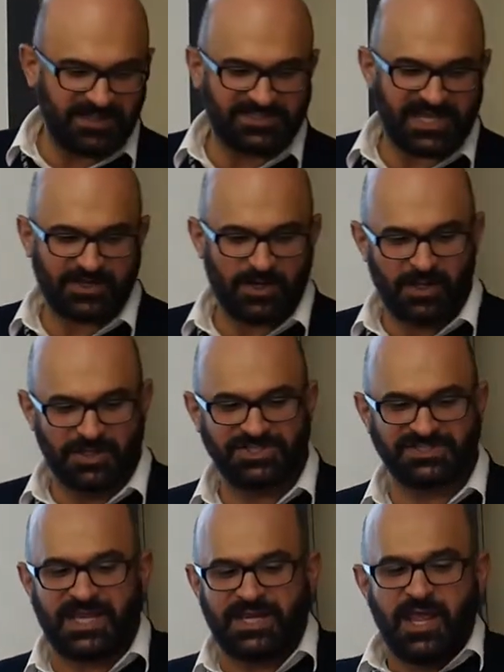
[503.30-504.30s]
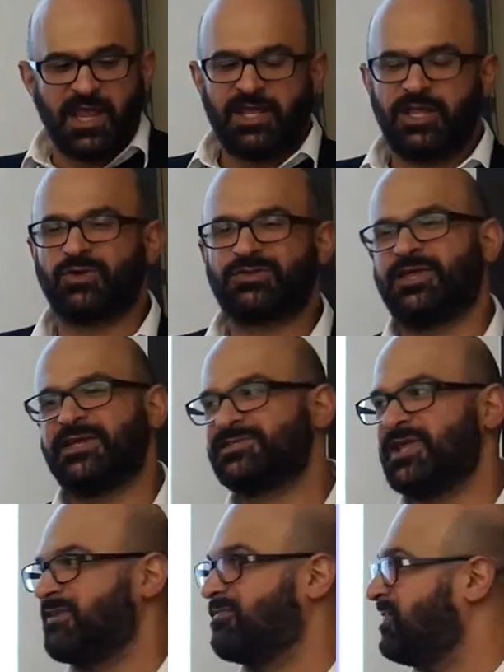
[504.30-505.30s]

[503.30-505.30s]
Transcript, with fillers: these technologies and you know things like